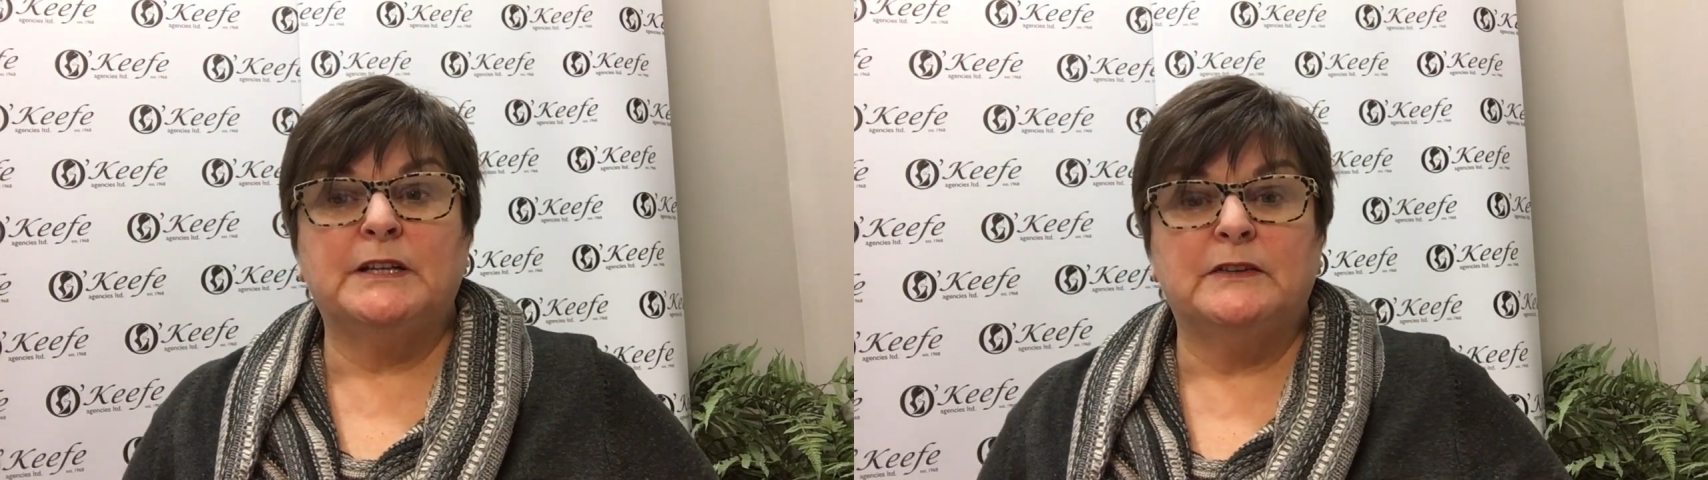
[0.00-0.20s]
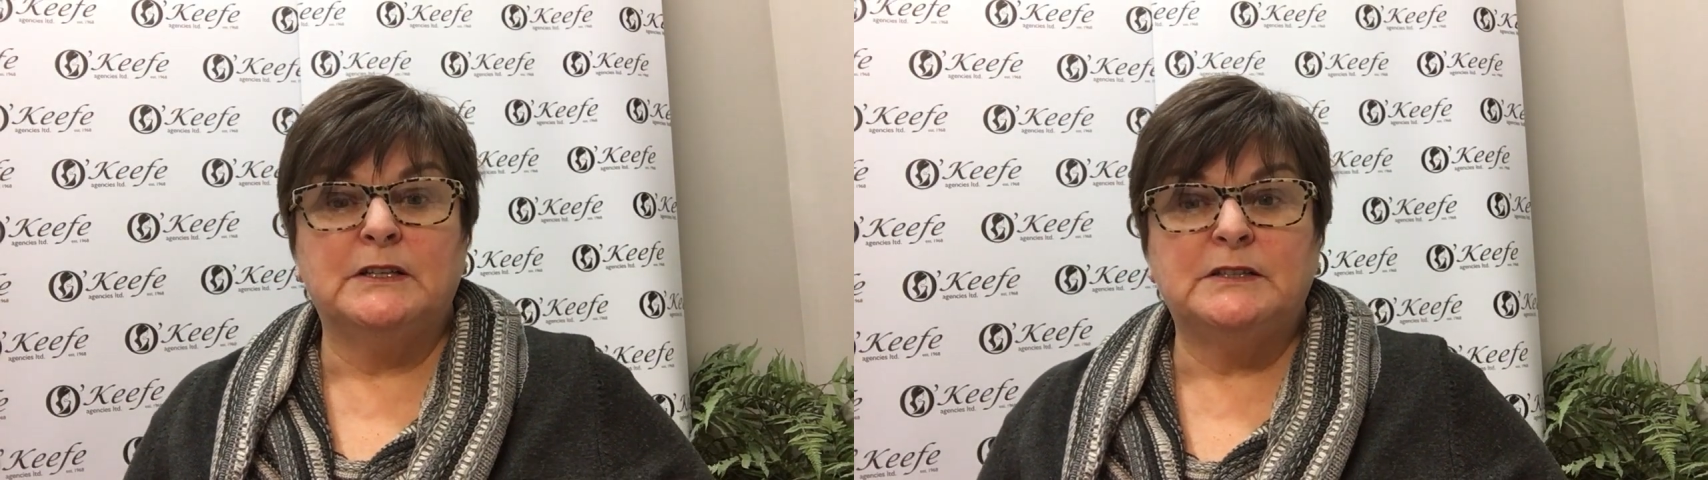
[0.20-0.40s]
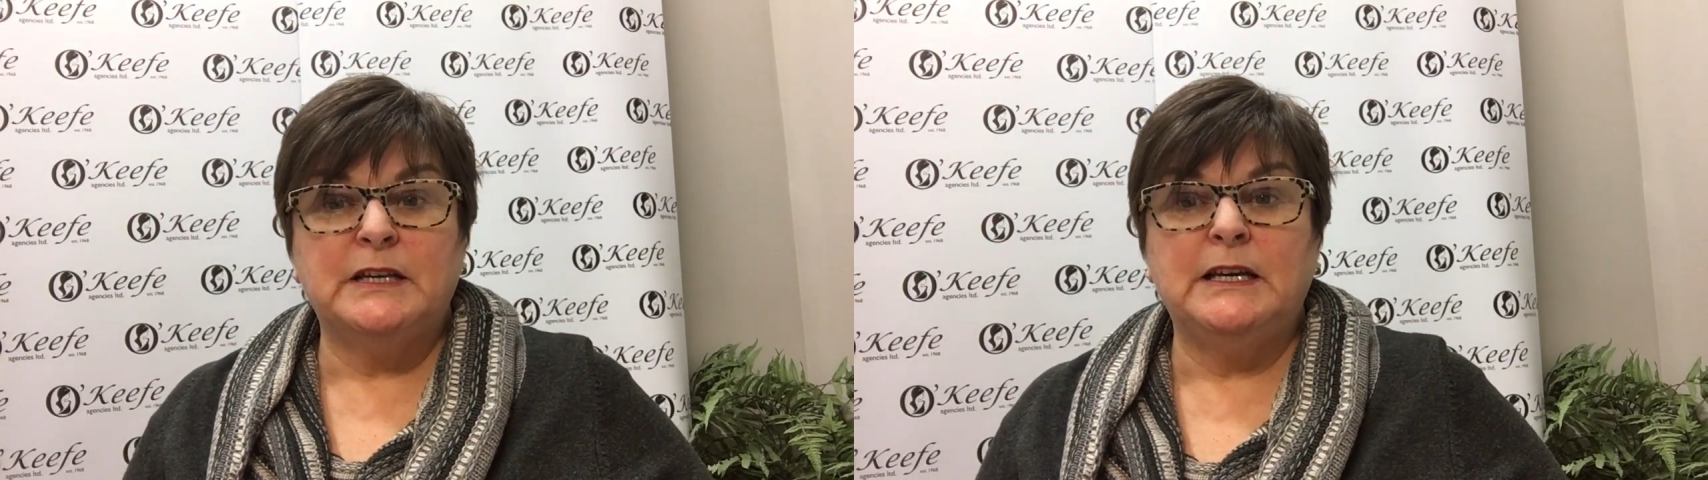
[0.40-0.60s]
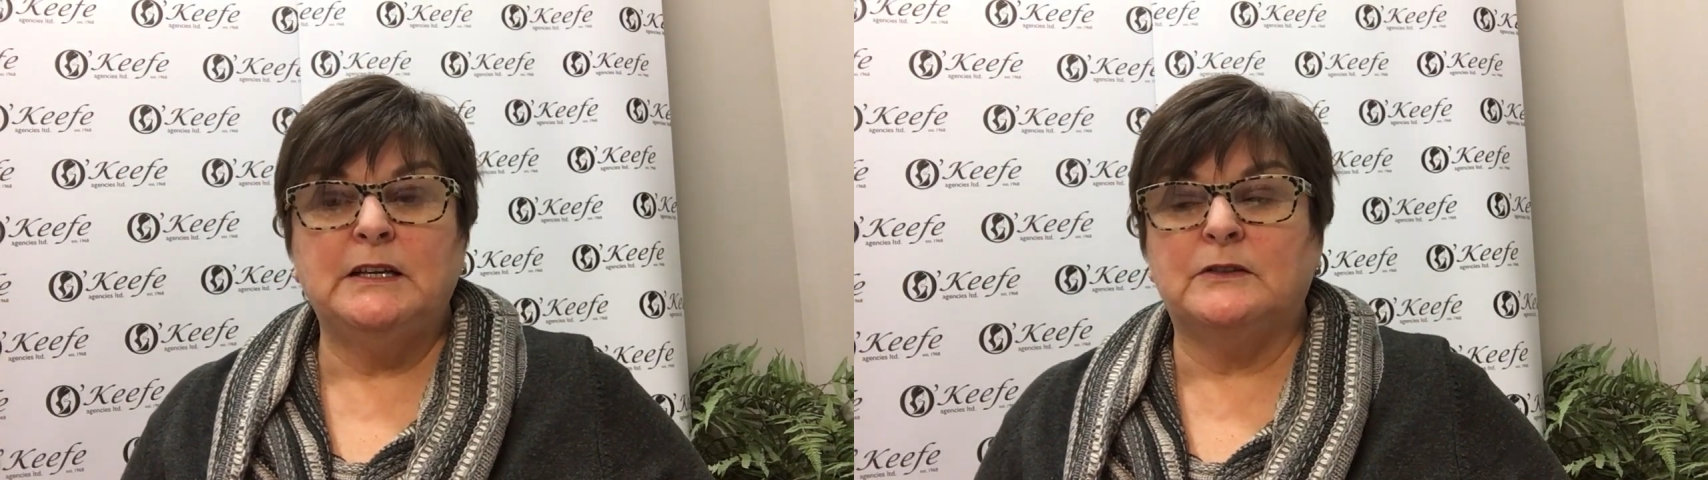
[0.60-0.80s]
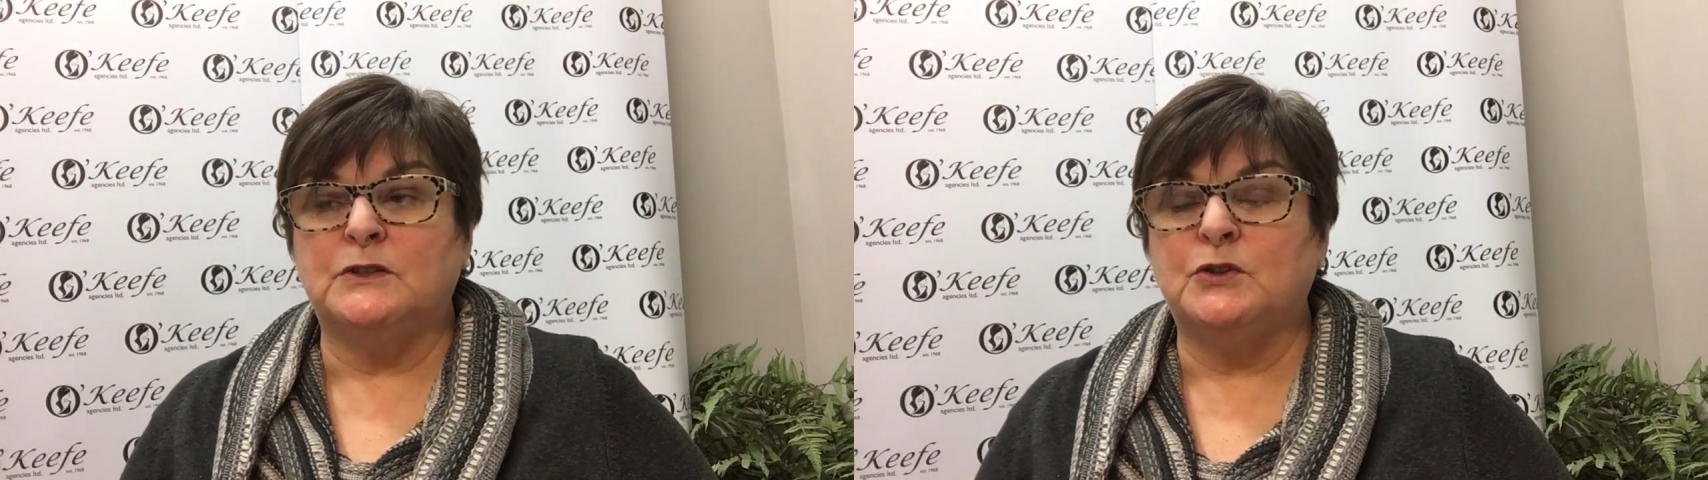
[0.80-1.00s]
down the
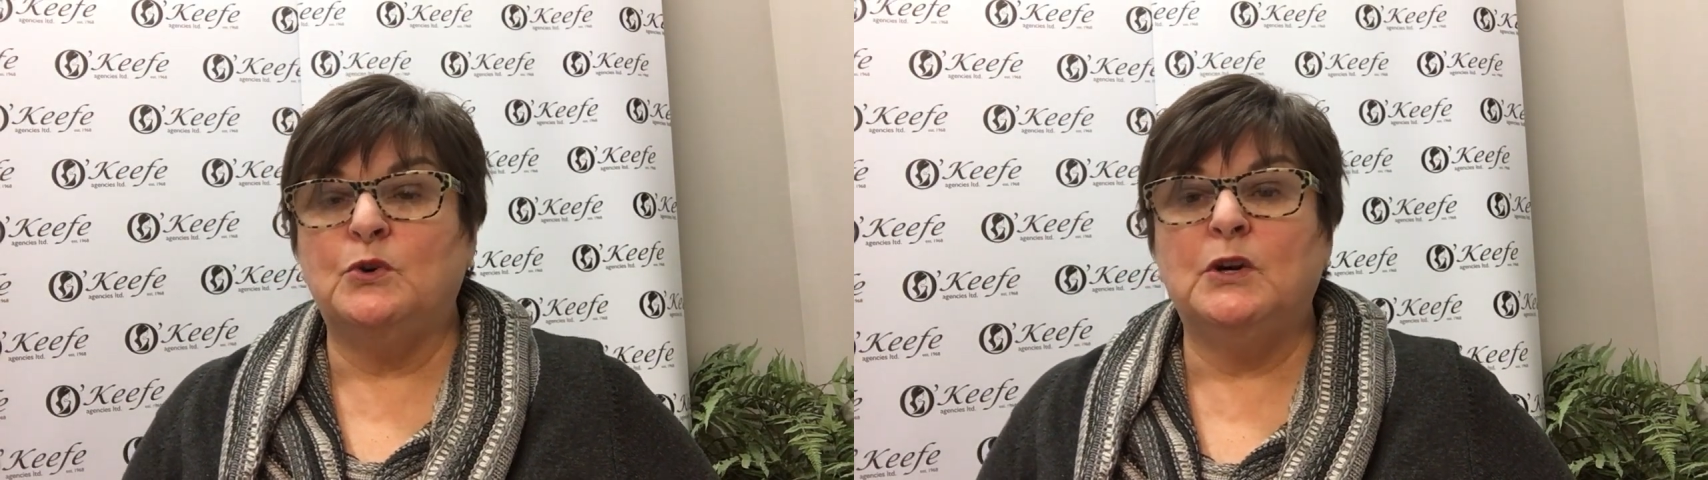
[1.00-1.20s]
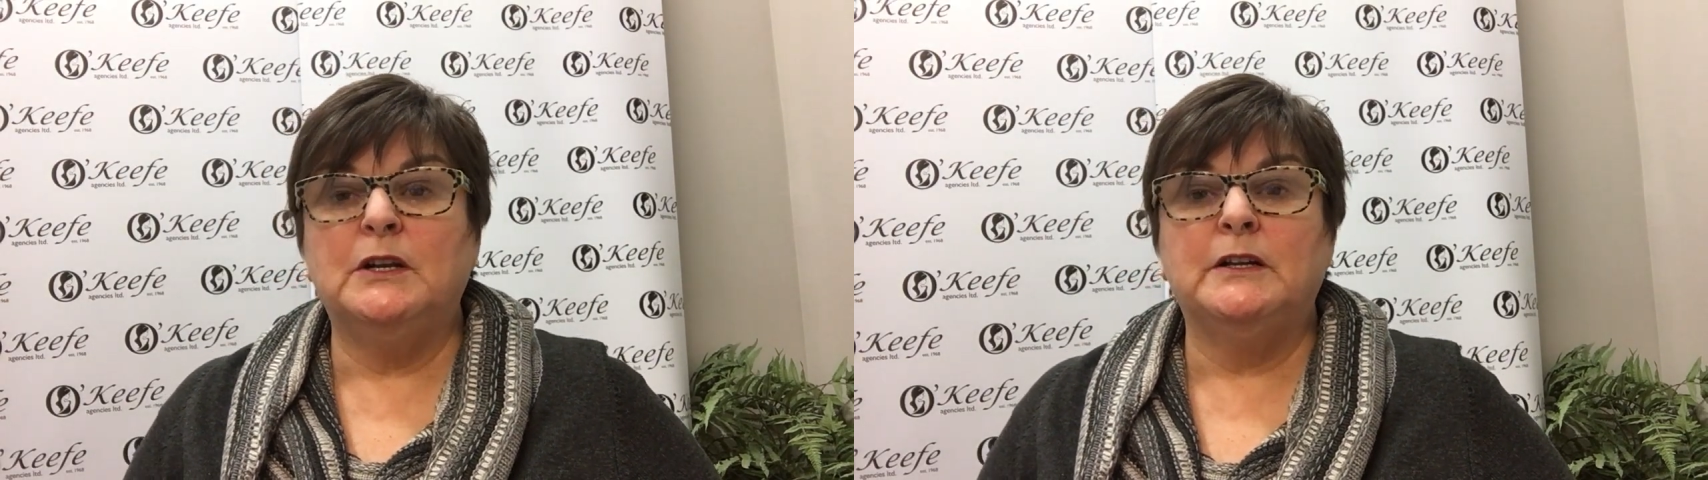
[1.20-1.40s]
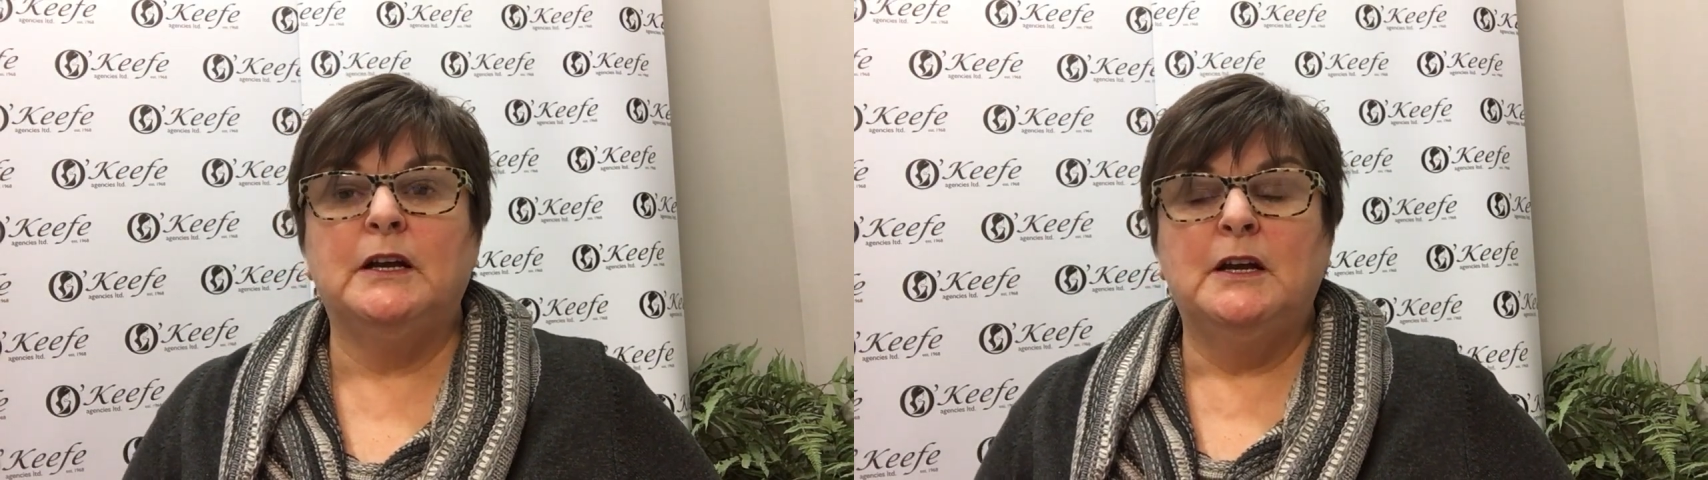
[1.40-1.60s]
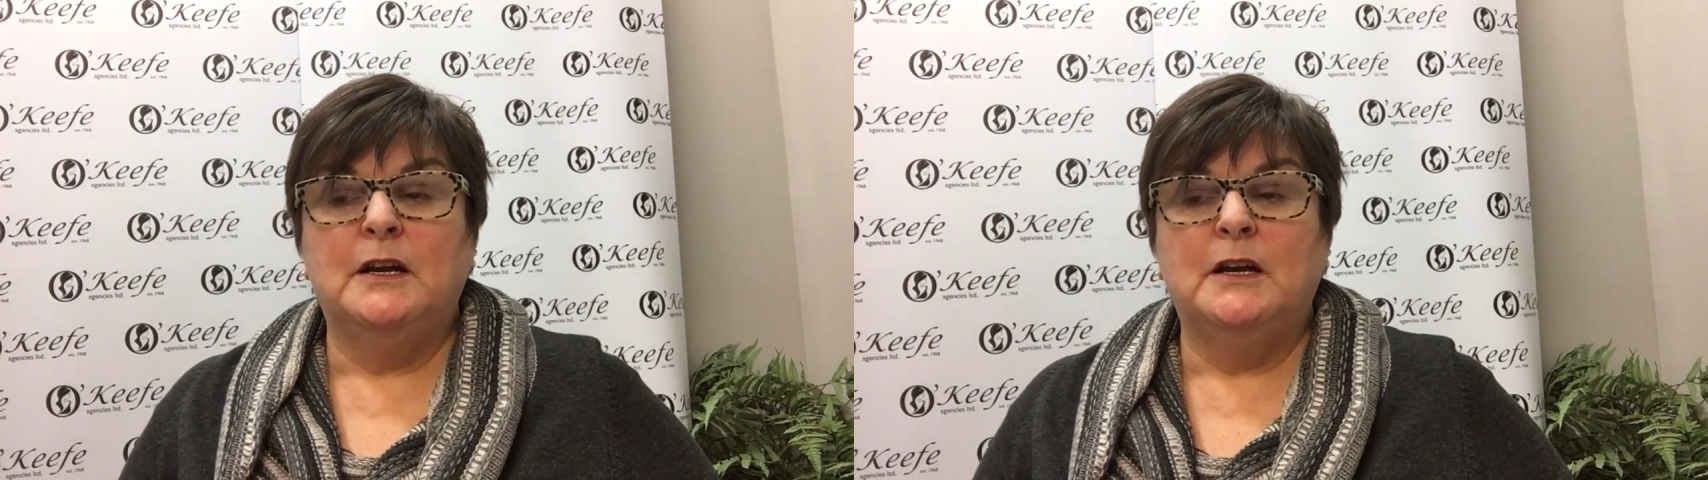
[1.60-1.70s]
sink, the toilet,